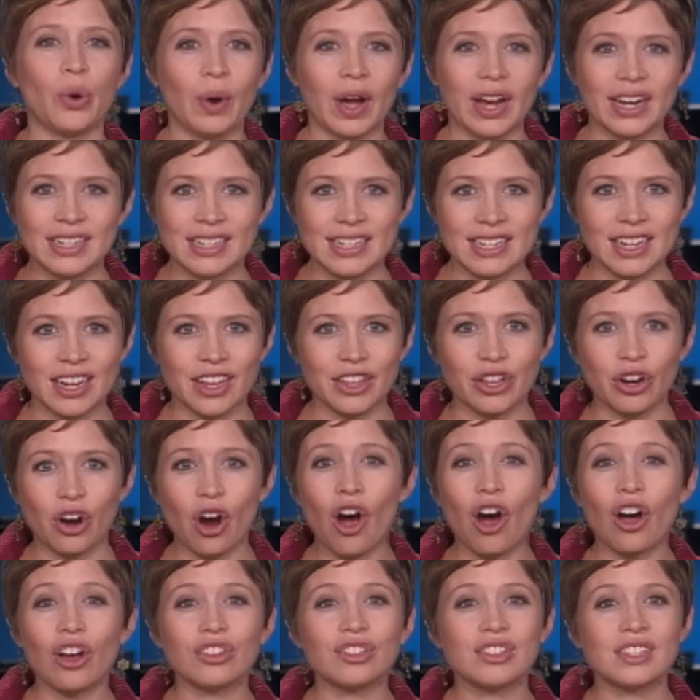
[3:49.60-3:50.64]
idea. They're
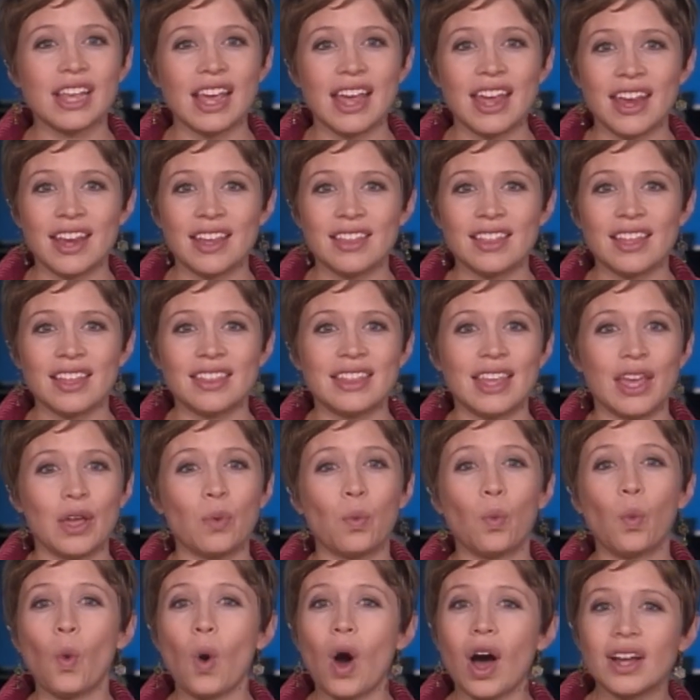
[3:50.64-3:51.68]
all saying that they
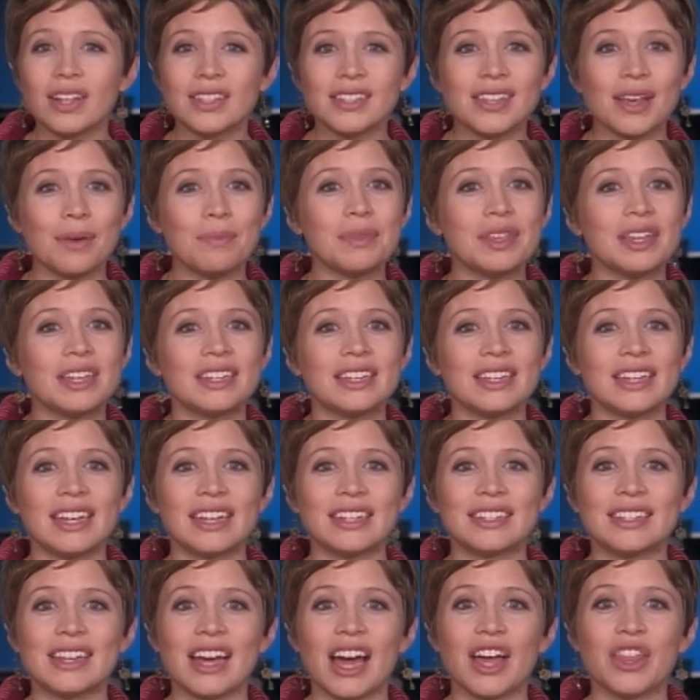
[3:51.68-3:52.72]
want something to
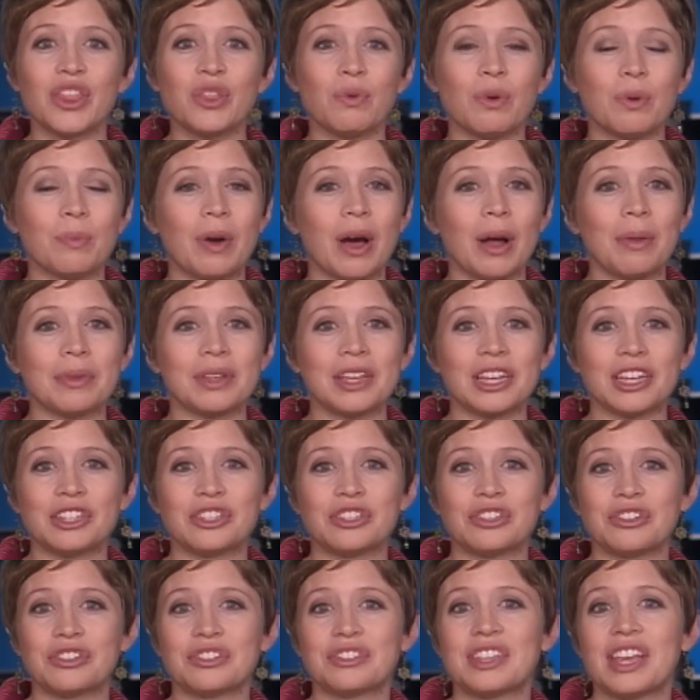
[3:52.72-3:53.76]
get done. The Republicans
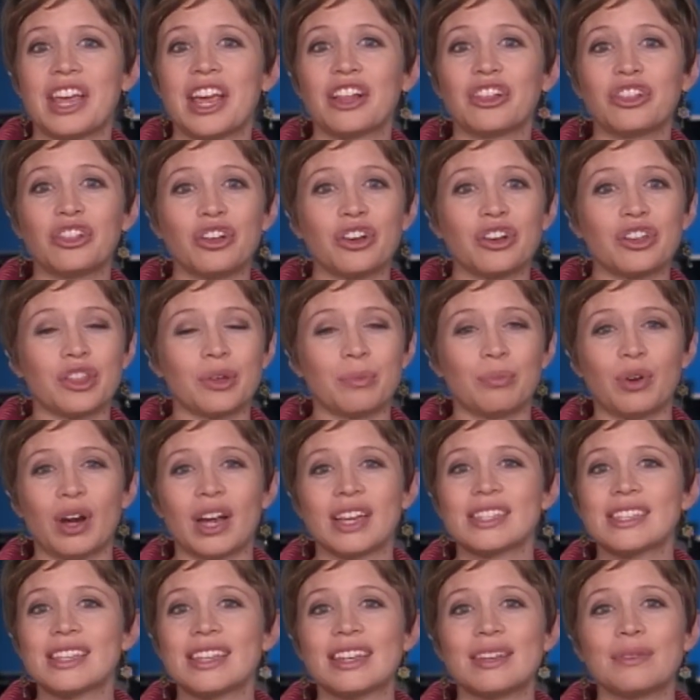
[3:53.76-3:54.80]
are saying, look, the
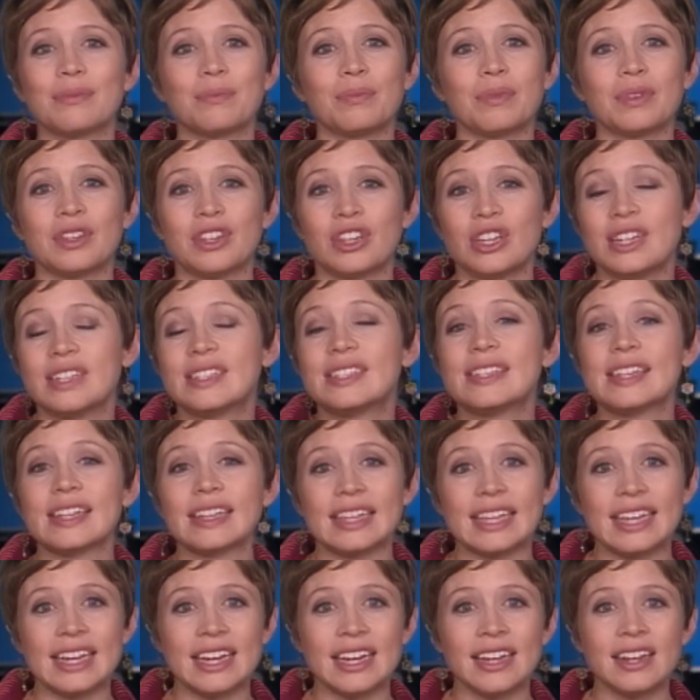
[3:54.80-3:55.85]
president needs to
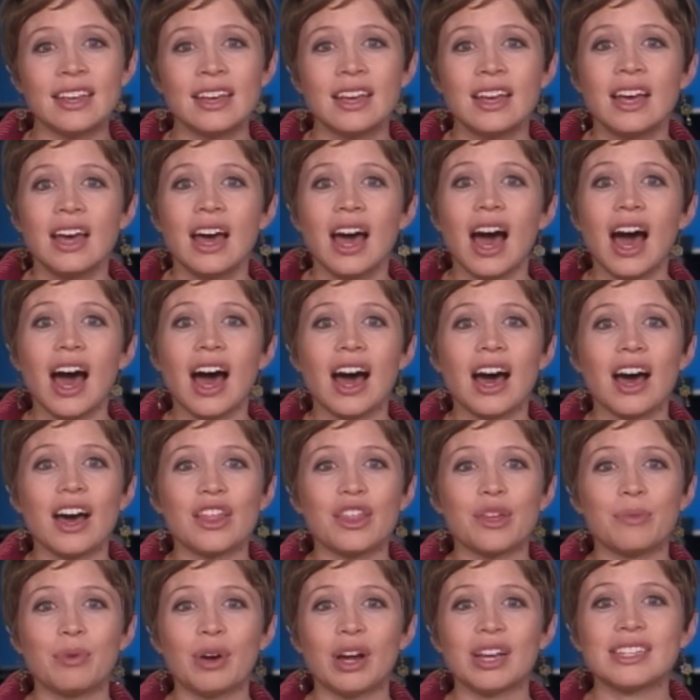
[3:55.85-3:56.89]
lead. Uh,
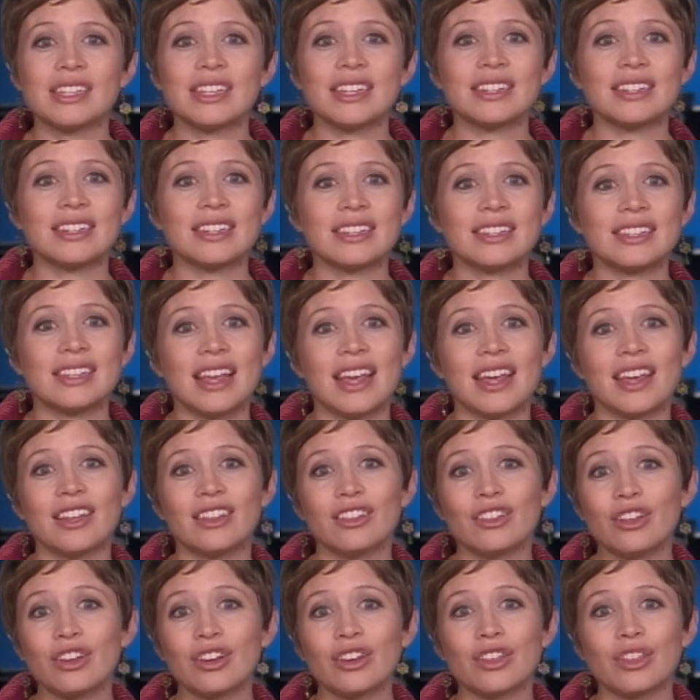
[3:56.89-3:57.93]
the president is saying,
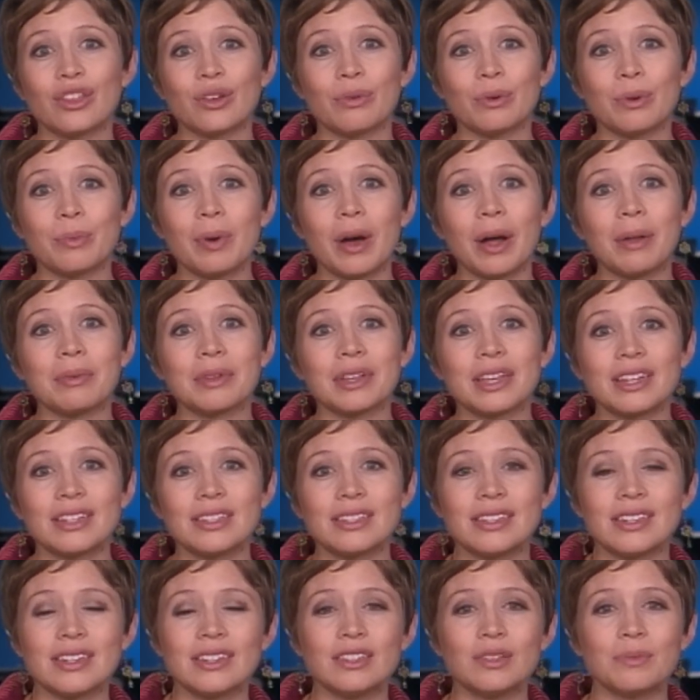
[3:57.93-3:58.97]
look, the
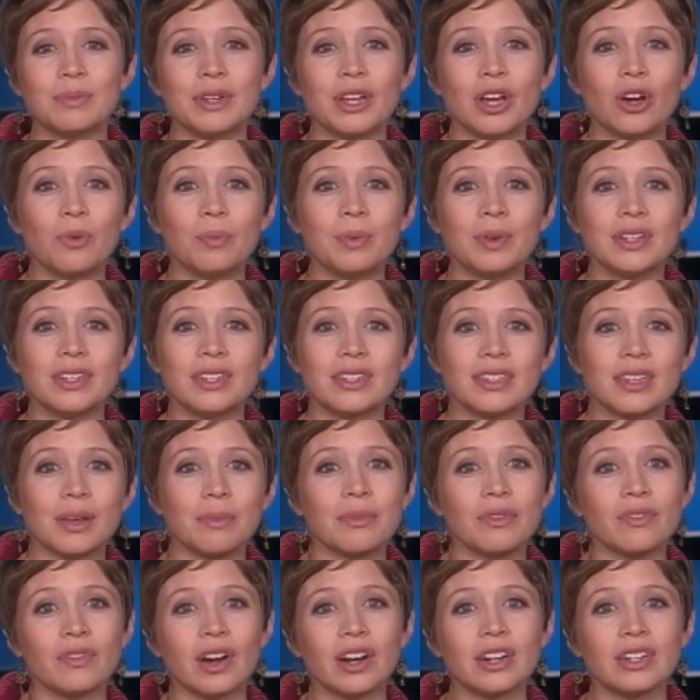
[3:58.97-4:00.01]
Republicans need to be open to
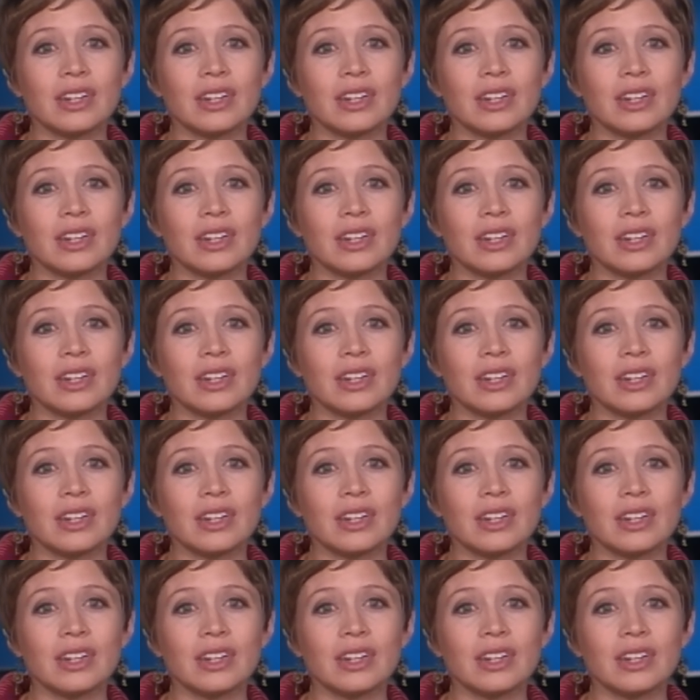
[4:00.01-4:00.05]
some of our